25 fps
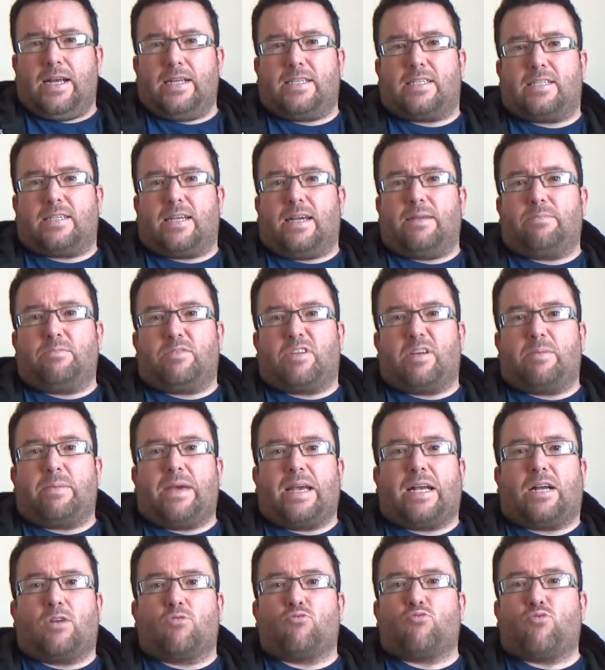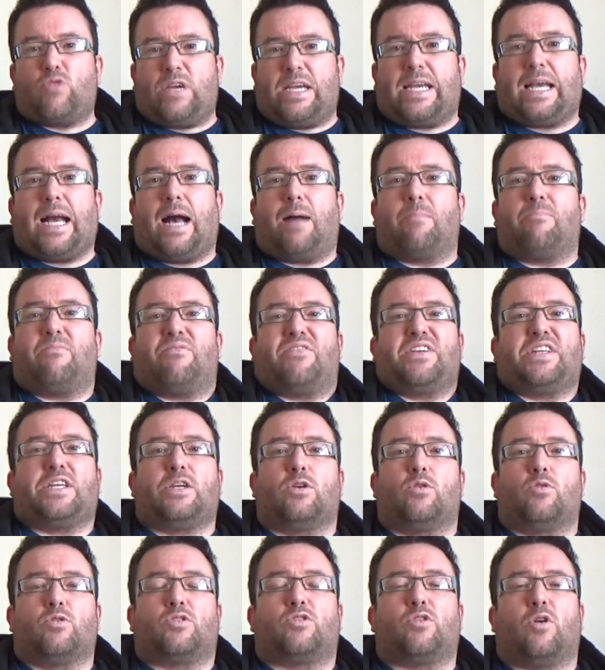It's time to make a recap
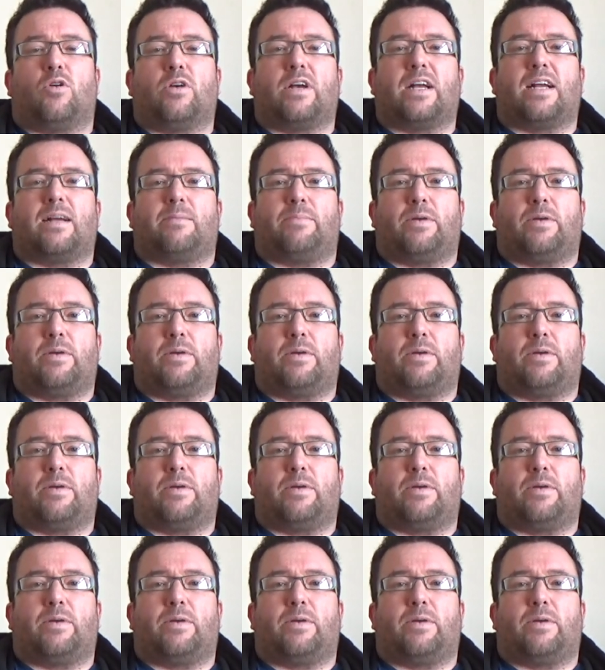video talking